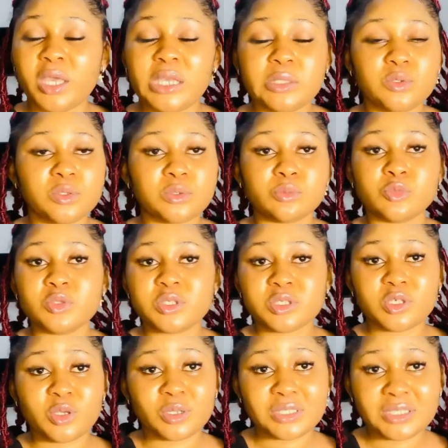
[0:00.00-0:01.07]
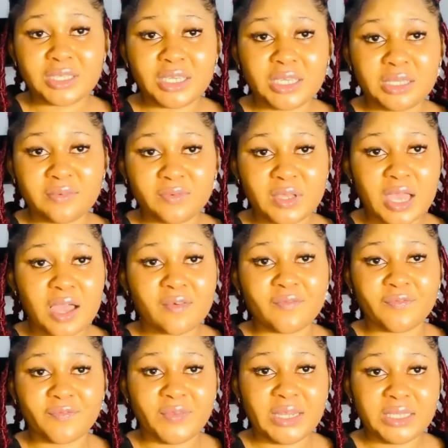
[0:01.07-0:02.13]
It will smoothen your skin. If you have
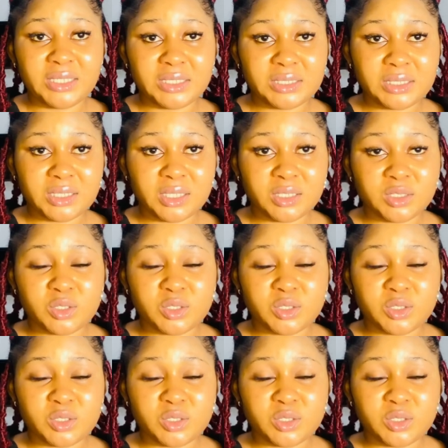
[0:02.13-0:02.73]
flaky skin,